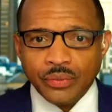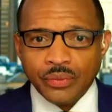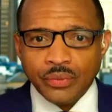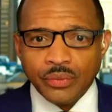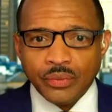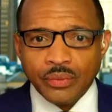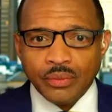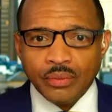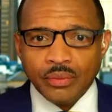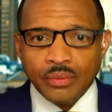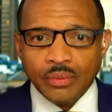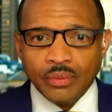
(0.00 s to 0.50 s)

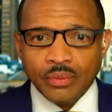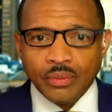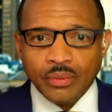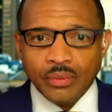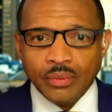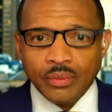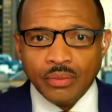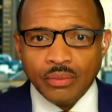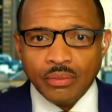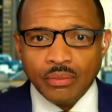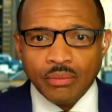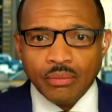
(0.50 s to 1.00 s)

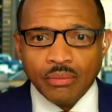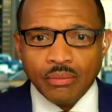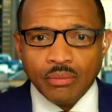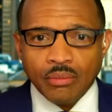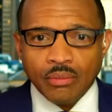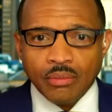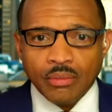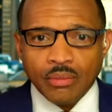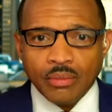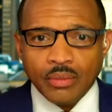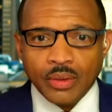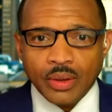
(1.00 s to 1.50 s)

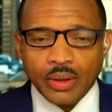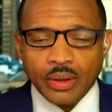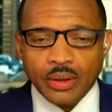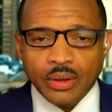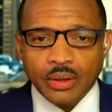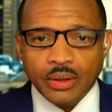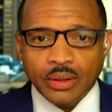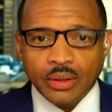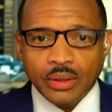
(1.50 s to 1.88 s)
No one is speaking in this clip.